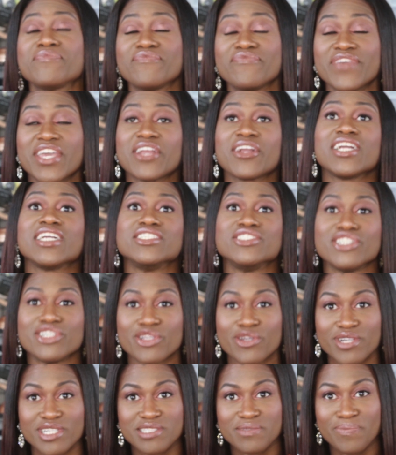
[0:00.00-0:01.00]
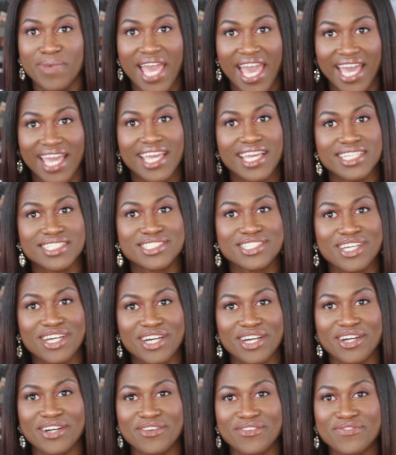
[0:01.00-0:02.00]
very generous package
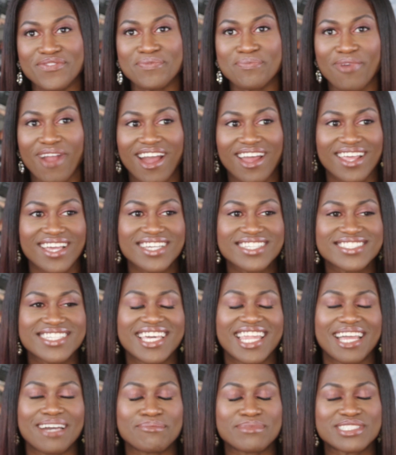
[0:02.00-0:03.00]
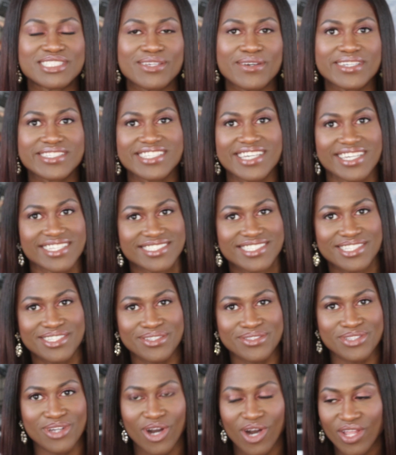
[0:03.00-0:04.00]
of products, and I'm so excited to
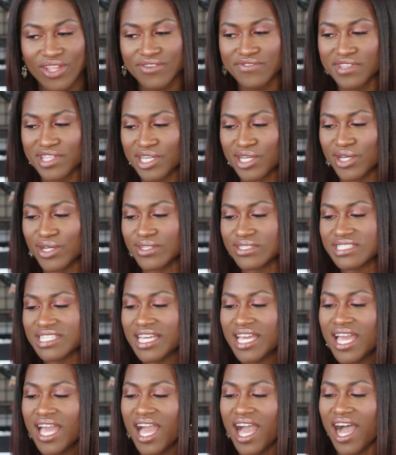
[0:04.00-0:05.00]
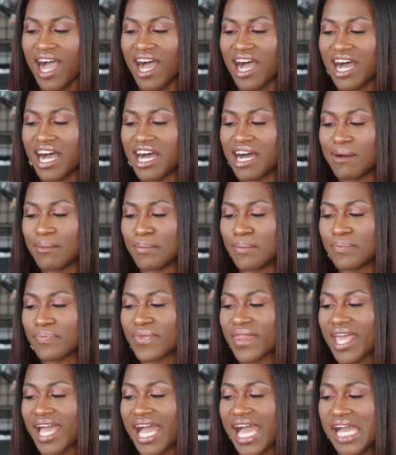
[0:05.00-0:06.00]
use all of those.
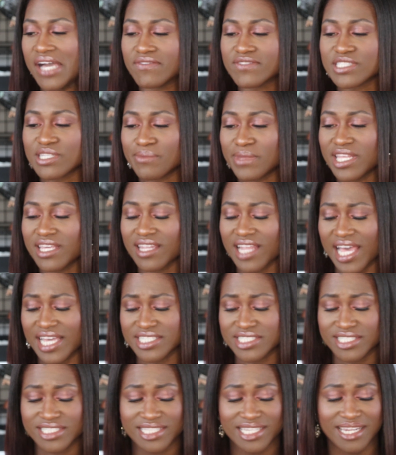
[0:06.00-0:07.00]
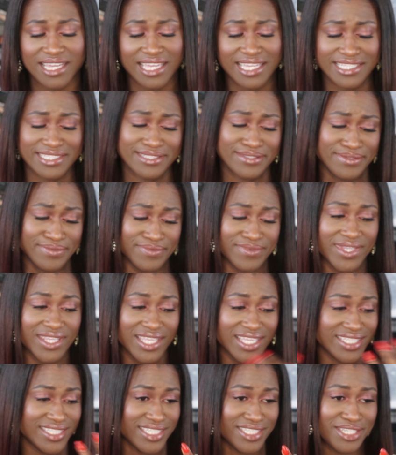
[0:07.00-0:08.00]
I have so many lashes that I
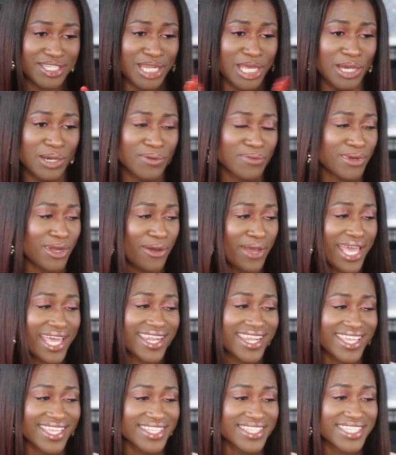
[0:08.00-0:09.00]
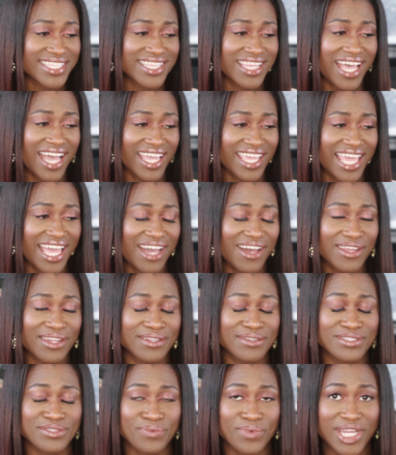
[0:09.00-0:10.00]
need to, you know, go ahead and knock
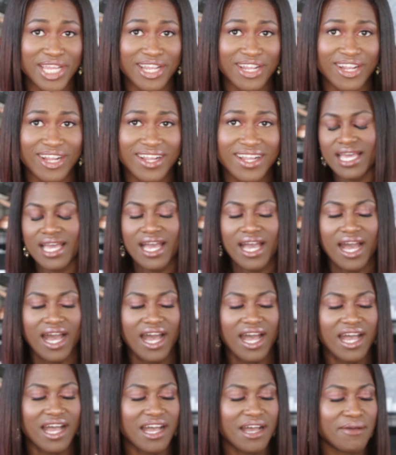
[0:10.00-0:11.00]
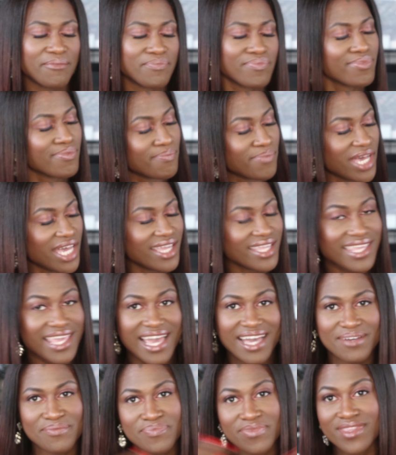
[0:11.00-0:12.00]
out and wear. But
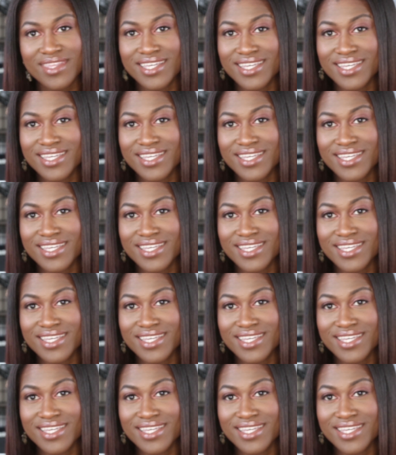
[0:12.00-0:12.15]
yeah,